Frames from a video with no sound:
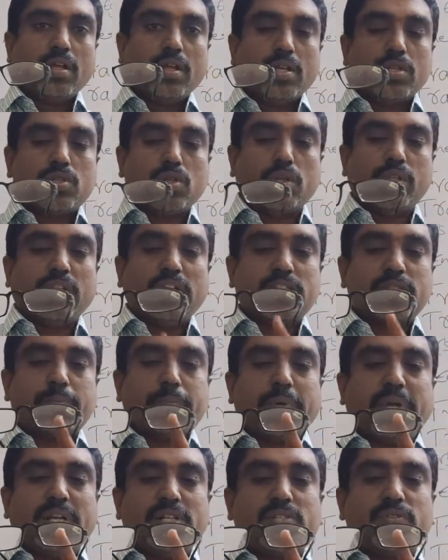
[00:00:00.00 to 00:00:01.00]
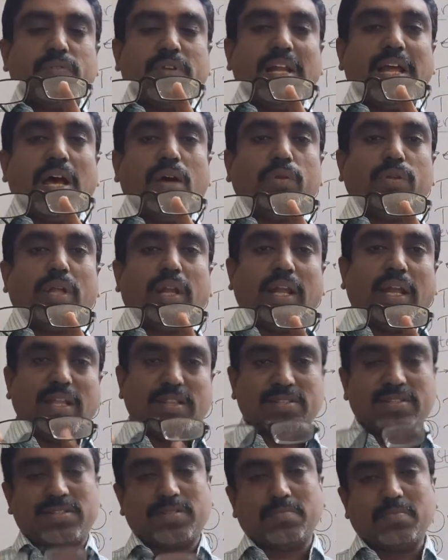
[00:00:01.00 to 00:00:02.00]
so the specs will have the
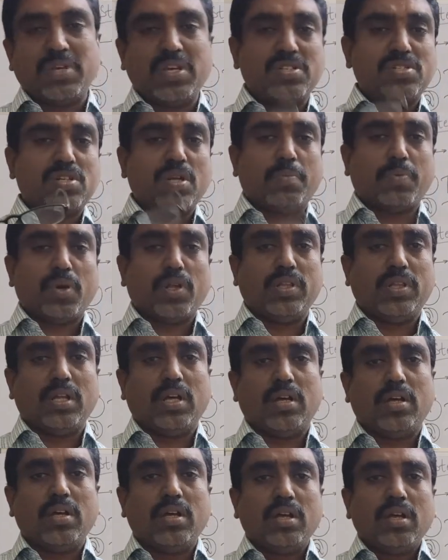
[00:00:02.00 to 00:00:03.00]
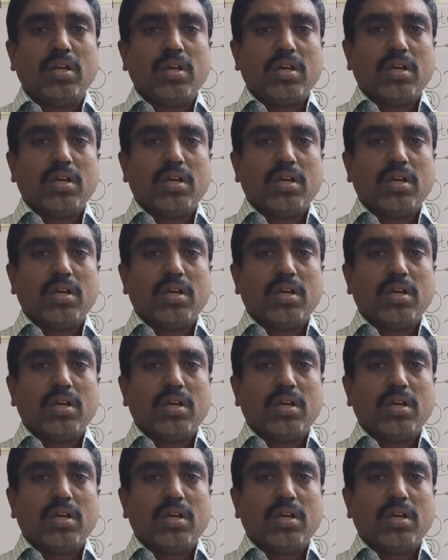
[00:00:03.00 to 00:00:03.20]
lens based upon the